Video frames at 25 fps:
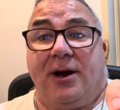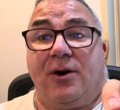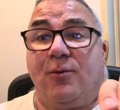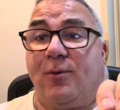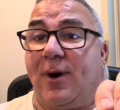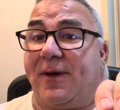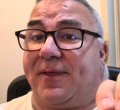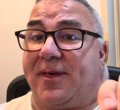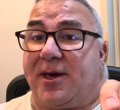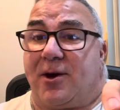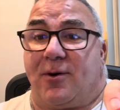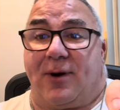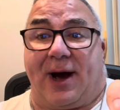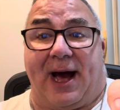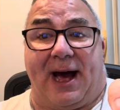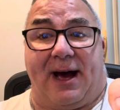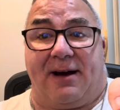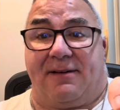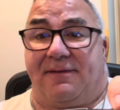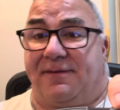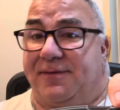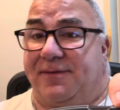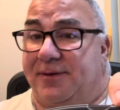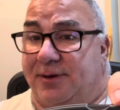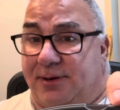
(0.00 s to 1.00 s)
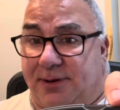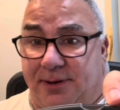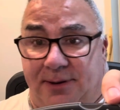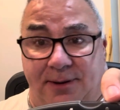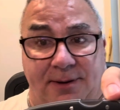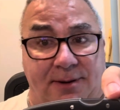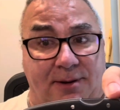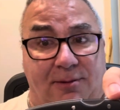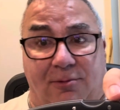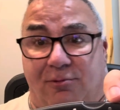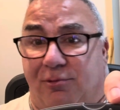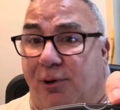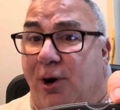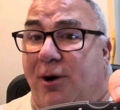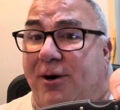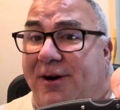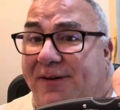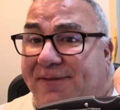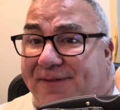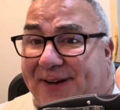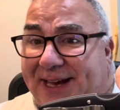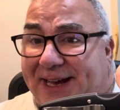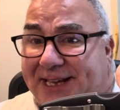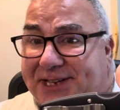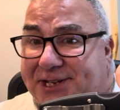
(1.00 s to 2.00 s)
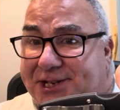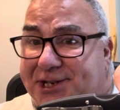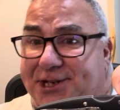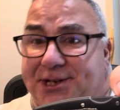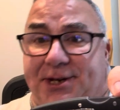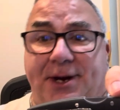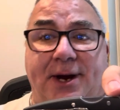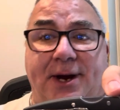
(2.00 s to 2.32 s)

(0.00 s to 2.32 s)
whether you have Rogovets